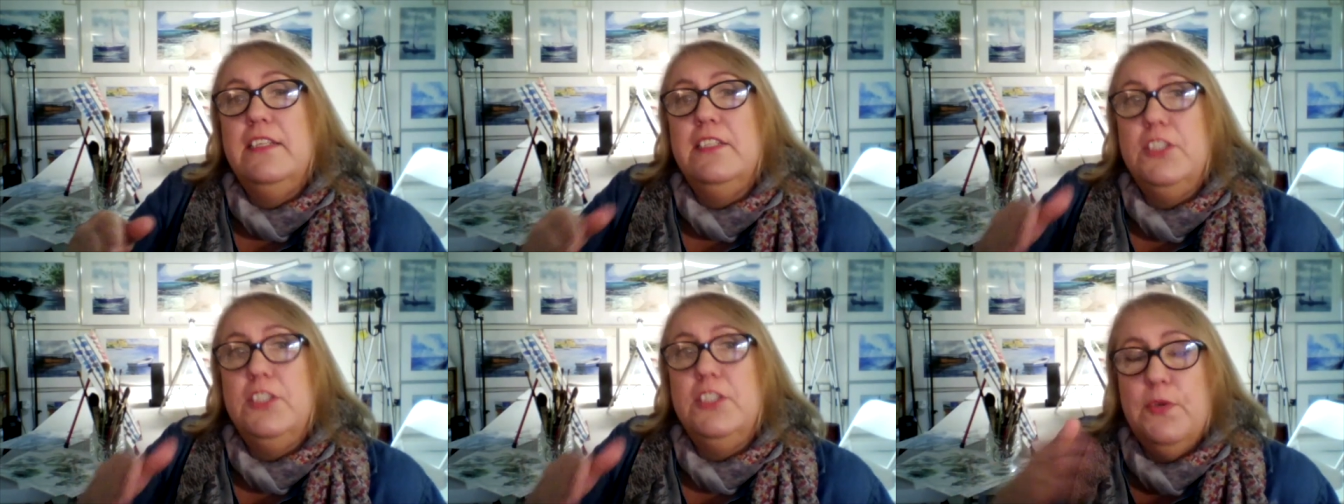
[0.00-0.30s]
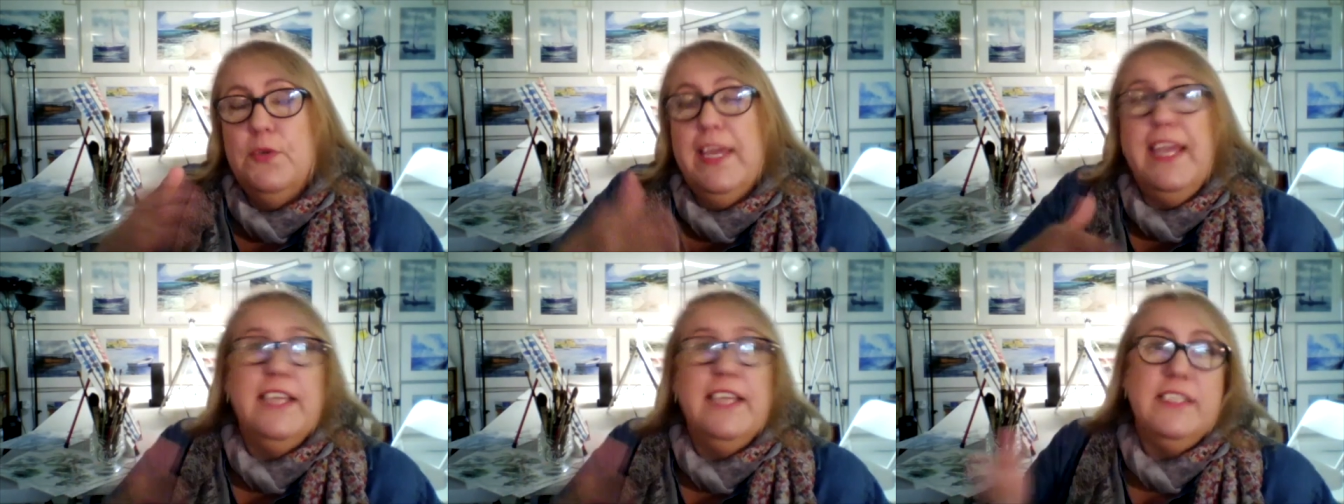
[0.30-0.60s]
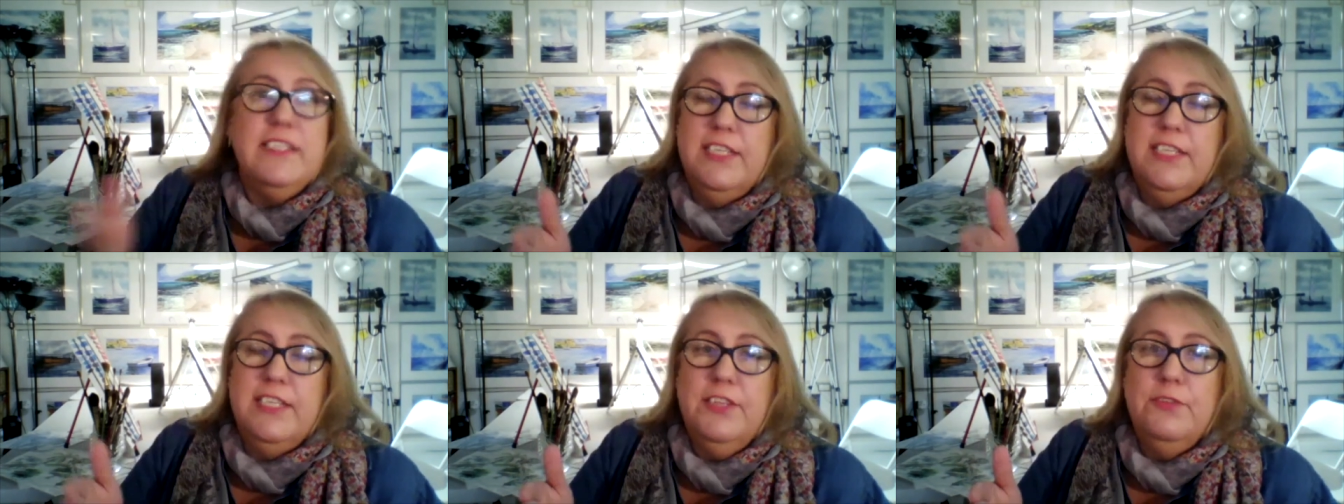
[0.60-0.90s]
you can't
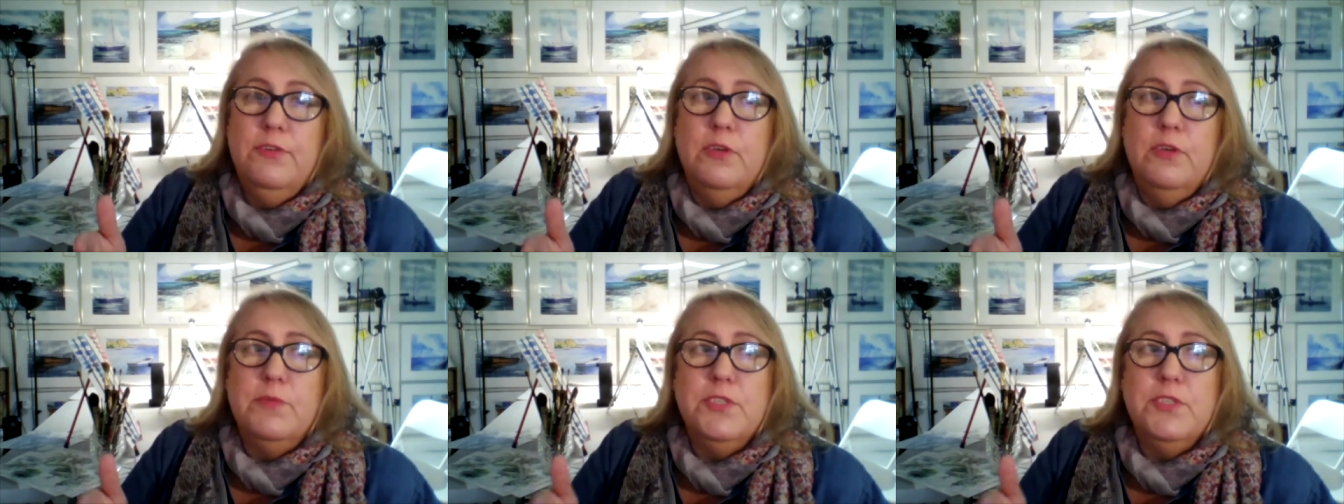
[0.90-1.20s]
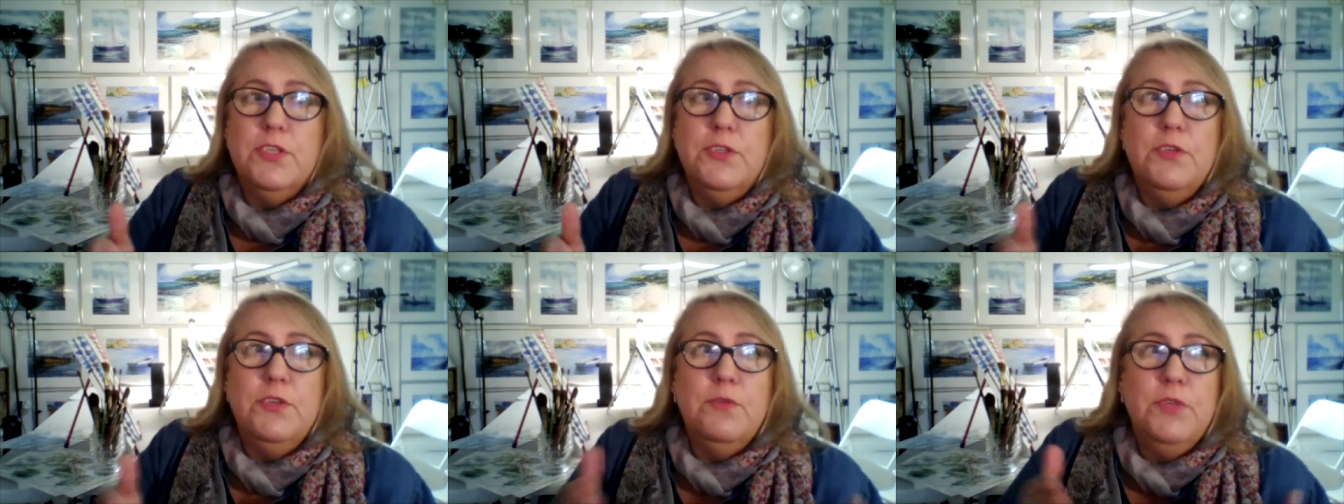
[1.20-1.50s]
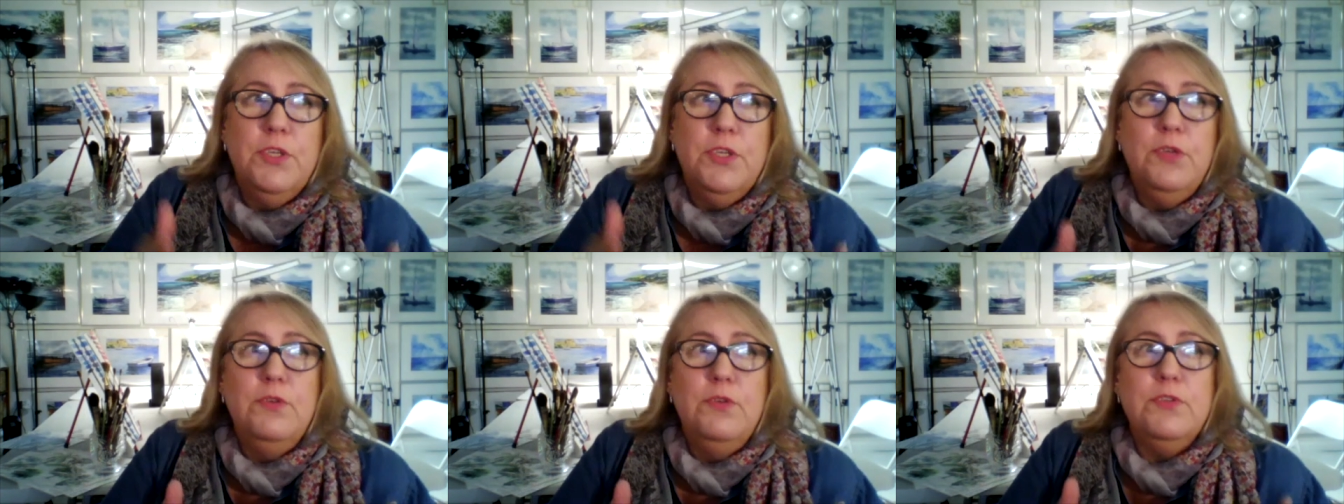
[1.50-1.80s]
see through them. So right. you
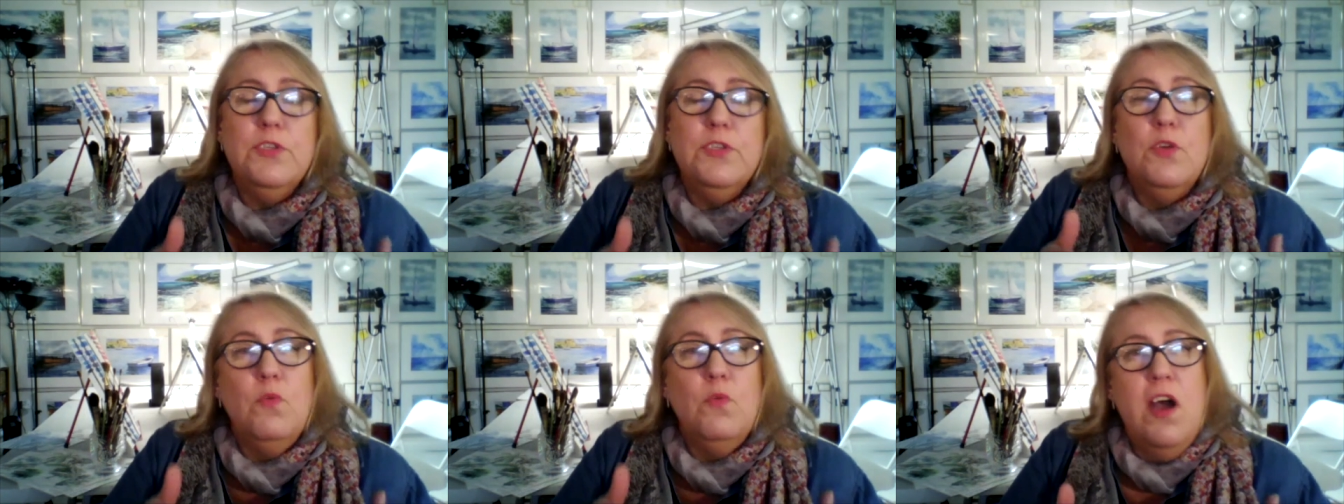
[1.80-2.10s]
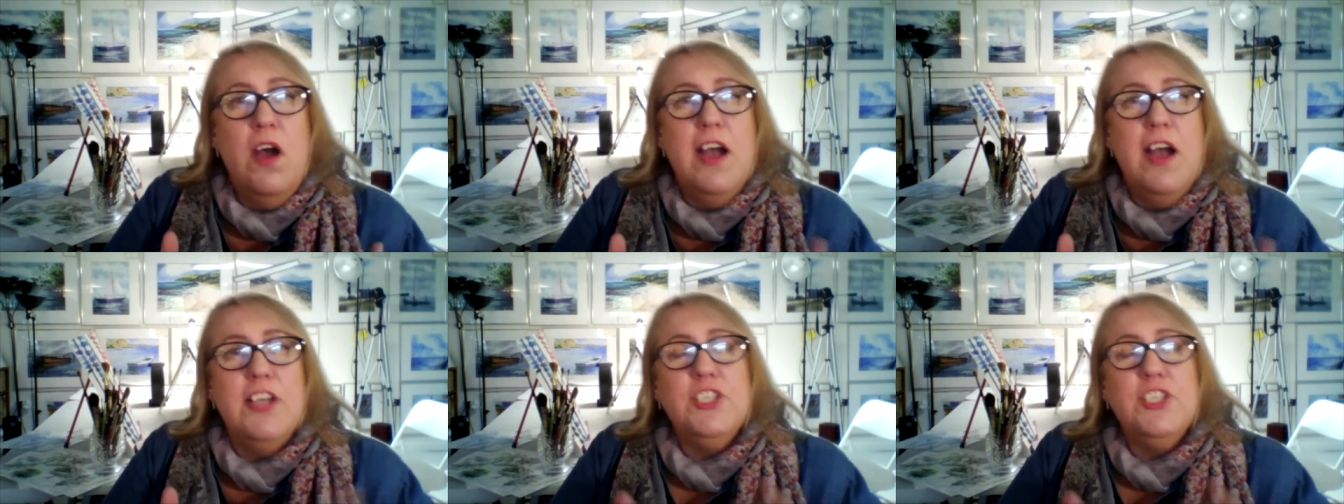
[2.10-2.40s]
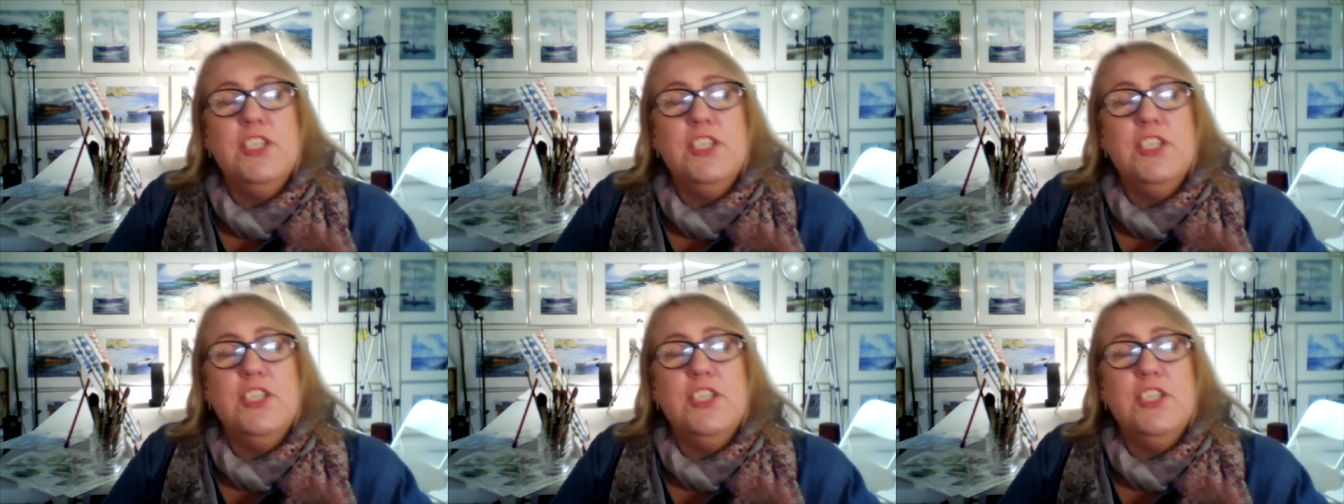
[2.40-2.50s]
use gouache